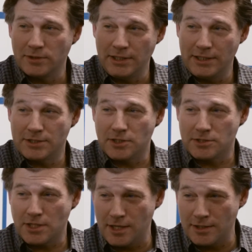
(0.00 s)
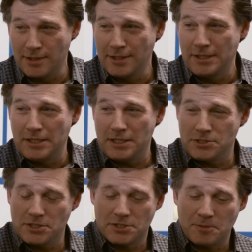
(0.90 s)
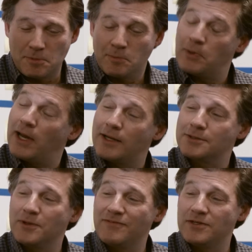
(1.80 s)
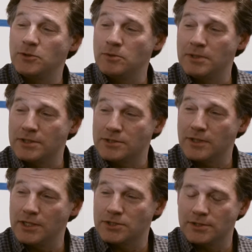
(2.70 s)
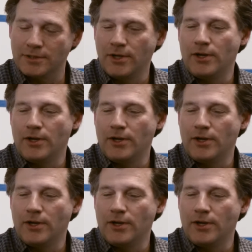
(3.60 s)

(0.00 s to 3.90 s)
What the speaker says: The ESSA has just been passed. We have a new administration.